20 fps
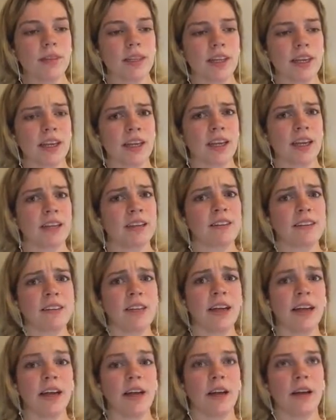and like
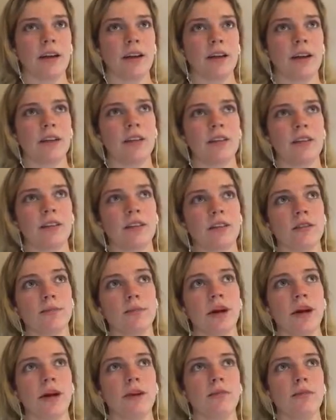today, like
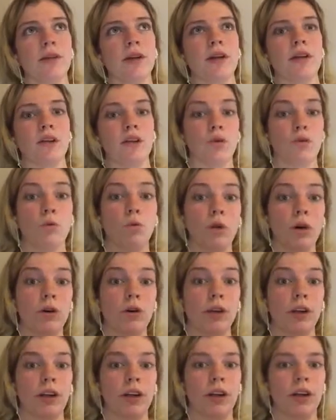despite being the
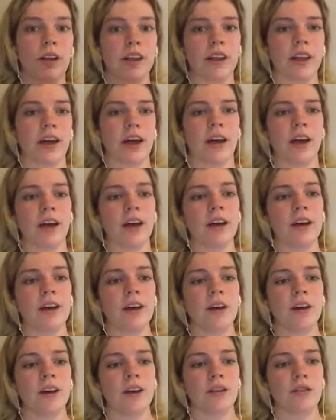quota that
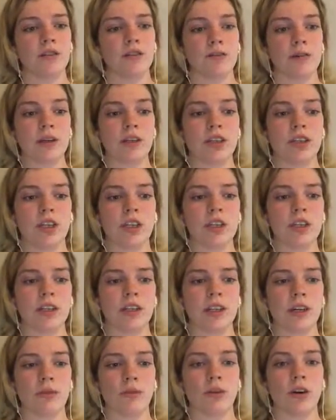was mentioned
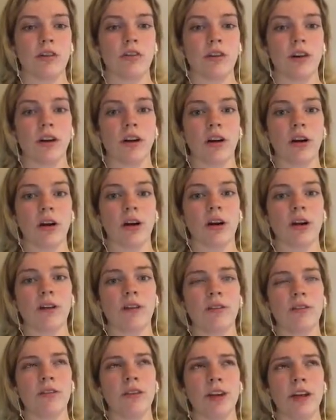in one of our
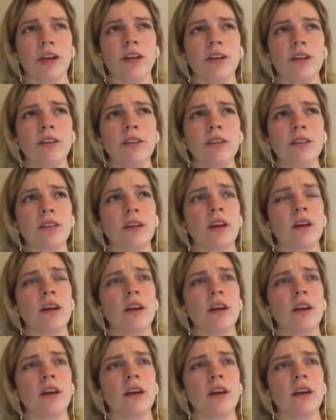videos,